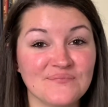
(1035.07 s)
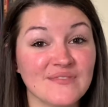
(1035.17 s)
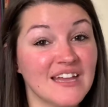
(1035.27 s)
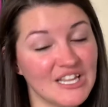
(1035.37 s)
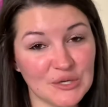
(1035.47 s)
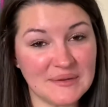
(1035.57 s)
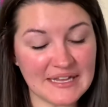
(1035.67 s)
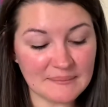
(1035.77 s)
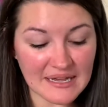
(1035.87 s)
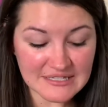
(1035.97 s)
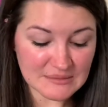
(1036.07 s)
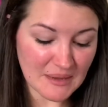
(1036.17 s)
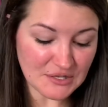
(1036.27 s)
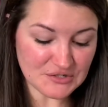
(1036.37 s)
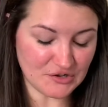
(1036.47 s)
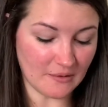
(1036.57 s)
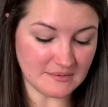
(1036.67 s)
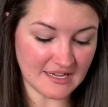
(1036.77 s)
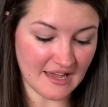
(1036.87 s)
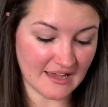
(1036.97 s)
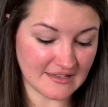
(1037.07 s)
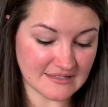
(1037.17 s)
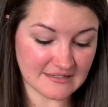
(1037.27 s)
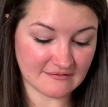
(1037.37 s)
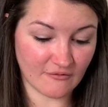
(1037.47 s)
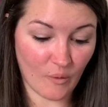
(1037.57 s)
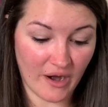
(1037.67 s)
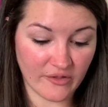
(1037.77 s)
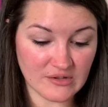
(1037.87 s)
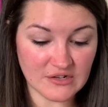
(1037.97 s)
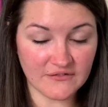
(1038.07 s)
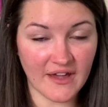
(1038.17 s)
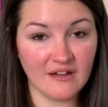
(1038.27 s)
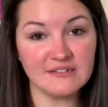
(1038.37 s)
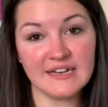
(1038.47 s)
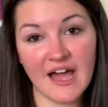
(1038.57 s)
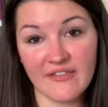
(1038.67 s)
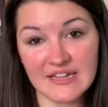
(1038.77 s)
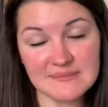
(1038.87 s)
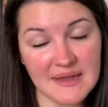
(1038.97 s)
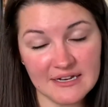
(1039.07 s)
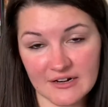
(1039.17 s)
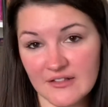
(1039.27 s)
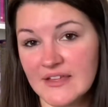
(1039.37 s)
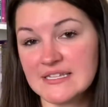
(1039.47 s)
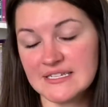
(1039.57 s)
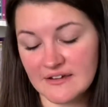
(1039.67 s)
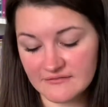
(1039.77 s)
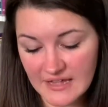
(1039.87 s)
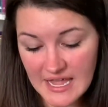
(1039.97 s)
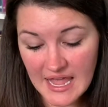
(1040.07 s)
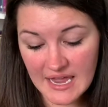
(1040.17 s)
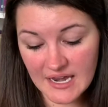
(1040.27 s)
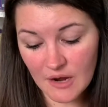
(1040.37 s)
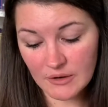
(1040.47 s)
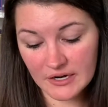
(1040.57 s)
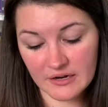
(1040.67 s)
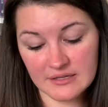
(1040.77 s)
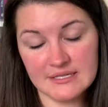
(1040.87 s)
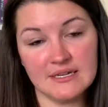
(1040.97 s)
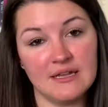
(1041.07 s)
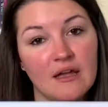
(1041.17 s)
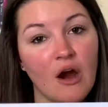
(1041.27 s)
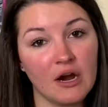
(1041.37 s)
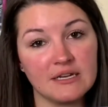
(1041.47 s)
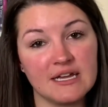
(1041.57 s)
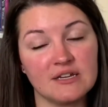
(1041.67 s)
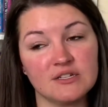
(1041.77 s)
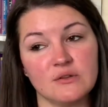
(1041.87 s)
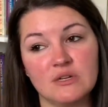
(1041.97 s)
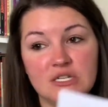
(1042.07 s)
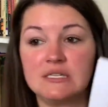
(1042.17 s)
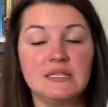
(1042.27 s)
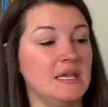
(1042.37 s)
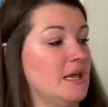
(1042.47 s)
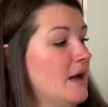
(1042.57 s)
illuminated manuscript and where those are found and how that's made and all of that stuff. And now we're currently studying architecture, which is the